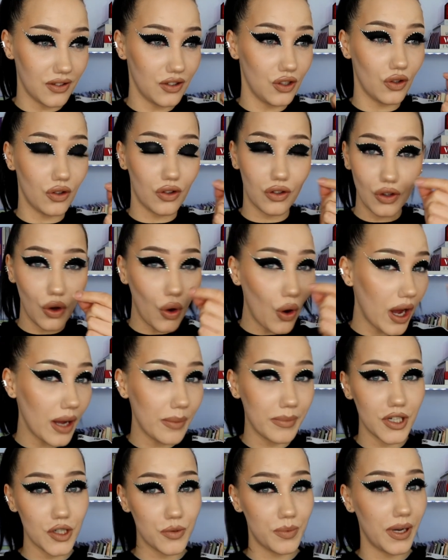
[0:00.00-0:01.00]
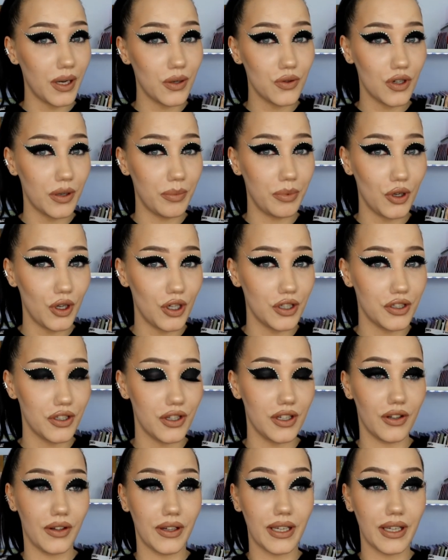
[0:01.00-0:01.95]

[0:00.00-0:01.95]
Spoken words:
and you saw how much powder I put under there.